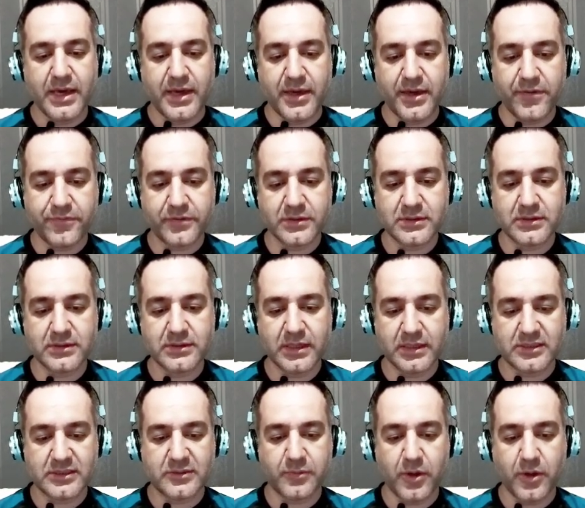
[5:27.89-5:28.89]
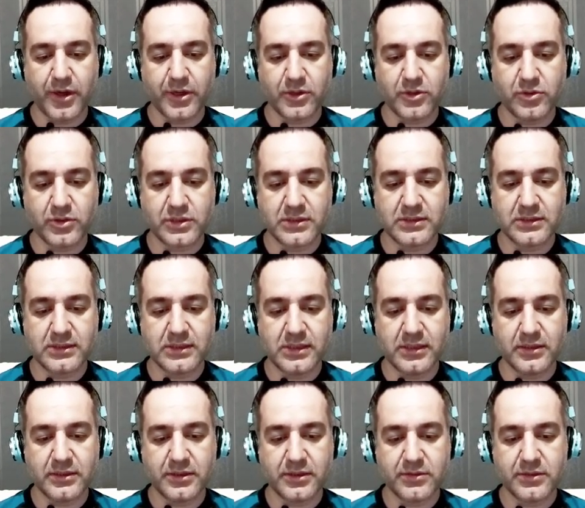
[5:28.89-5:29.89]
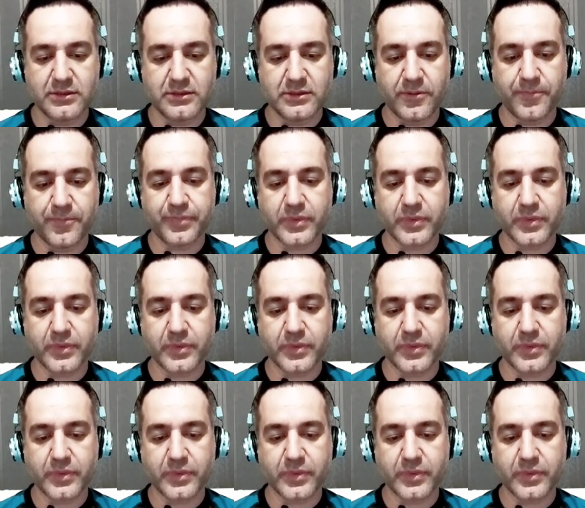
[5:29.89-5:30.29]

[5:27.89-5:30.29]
If this is a spike, you can see there is